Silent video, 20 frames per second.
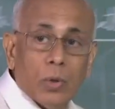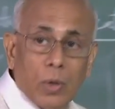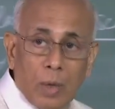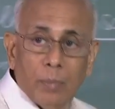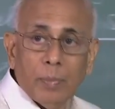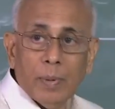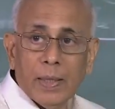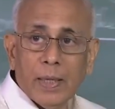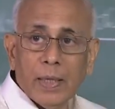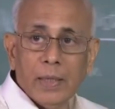
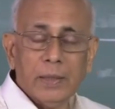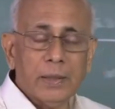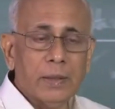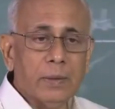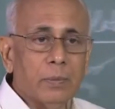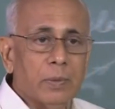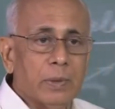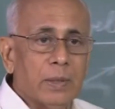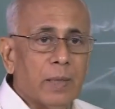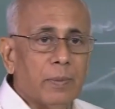
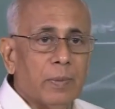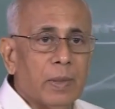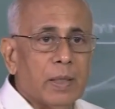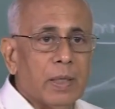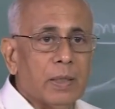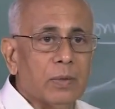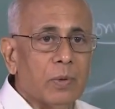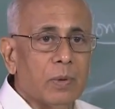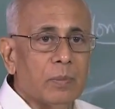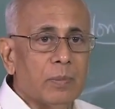complication which I might
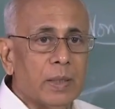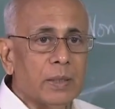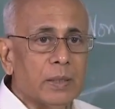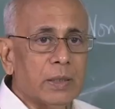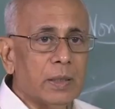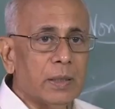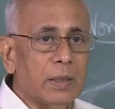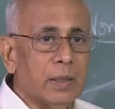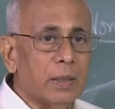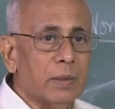as well
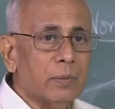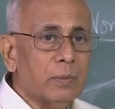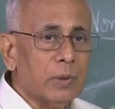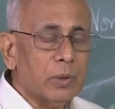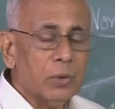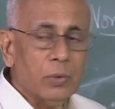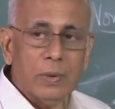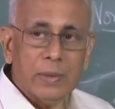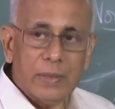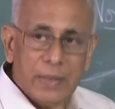mention here
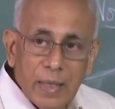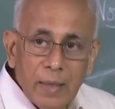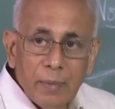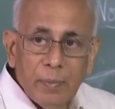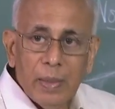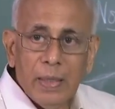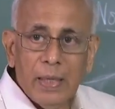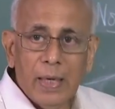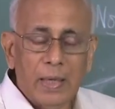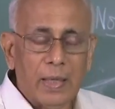which you will see
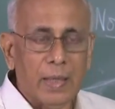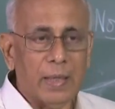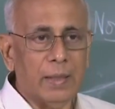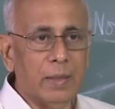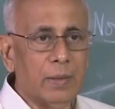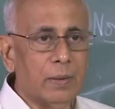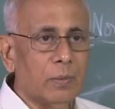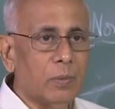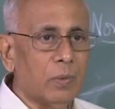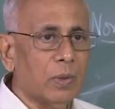immediately
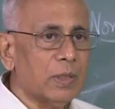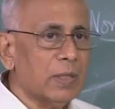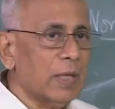what is